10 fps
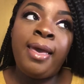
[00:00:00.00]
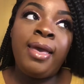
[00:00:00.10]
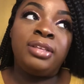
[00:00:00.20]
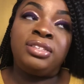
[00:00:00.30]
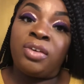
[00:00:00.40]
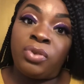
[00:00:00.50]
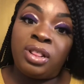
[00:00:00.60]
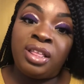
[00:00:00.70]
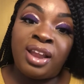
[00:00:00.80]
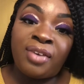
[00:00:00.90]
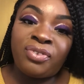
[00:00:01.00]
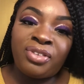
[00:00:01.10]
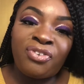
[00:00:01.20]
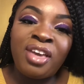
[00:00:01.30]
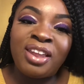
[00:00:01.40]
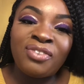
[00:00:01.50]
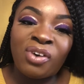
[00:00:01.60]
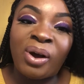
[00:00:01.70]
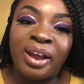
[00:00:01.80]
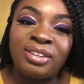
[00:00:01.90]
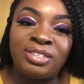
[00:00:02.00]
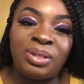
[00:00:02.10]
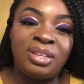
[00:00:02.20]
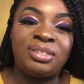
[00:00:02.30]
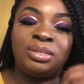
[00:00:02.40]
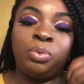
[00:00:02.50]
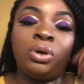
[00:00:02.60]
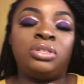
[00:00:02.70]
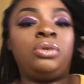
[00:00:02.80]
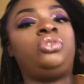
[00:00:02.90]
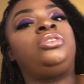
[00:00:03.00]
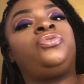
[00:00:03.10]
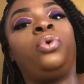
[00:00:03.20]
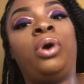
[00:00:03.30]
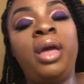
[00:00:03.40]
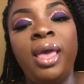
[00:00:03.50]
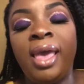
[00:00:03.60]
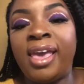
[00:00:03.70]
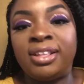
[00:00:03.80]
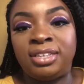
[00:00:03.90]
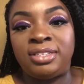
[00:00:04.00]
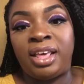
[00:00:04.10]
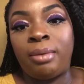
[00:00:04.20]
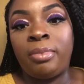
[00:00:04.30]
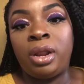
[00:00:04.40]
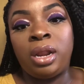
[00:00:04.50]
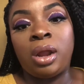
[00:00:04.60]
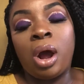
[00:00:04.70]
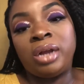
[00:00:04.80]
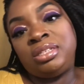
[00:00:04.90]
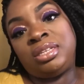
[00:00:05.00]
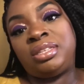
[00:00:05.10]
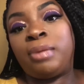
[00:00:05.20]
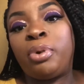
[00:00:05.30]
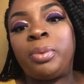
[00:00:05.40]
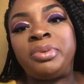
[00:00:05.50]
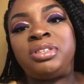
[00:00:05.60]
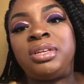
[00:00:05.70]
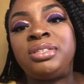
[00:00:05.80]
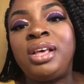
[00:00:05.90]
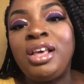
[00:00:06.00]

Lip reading: It's definitely not for the faint of heart, so this is more so just for entertainment and artistic purposes.